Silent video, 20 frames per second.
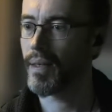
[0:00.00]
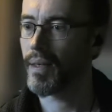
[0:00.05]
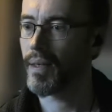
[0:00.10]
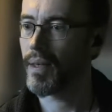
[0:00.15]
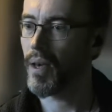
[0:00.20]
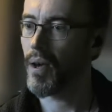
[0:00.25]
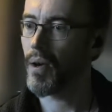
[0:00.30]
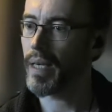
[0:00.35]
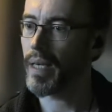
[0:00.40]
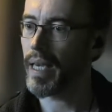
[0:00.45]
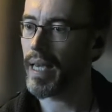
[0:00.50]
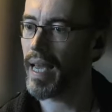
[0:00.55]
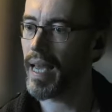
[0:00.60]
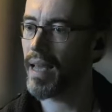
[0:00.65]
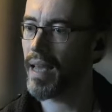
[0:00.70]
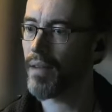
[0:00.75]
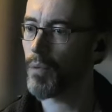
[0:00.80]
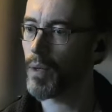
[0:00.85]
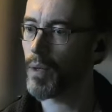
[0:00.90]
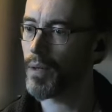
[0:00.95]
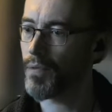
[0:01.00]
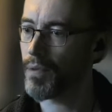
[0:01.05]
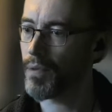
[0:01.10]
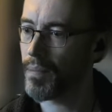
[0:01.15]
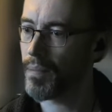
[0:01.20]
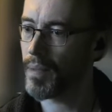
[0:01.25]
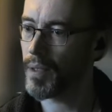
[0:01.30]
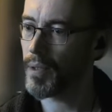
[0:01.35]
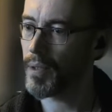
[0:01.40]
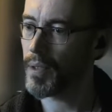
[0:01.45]
Iain, you can come back to
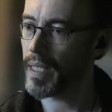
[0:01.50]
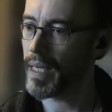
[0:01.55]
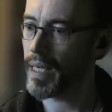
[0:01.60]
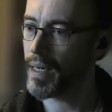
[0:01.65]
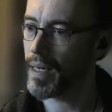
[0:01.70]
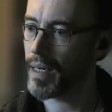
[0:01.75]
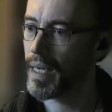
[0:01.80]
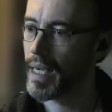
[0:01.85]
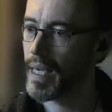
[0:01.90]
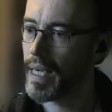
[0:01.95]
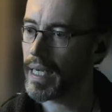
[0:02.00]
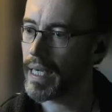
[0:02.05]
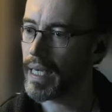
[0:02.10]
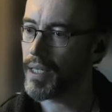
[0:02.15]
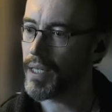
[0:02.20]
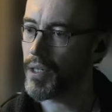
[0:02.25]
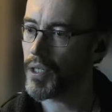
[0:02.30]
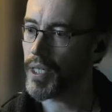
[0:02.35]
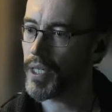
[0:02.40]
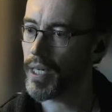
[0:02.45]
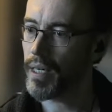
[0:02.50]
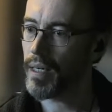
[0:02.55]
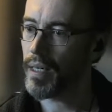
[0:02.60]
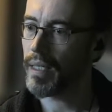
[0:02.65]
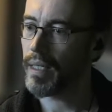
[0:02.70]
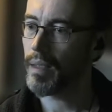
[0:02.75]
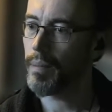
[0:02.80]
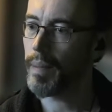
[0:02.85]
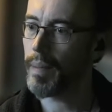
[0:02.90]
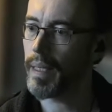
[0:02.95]
the Q&A feature and there's new ones.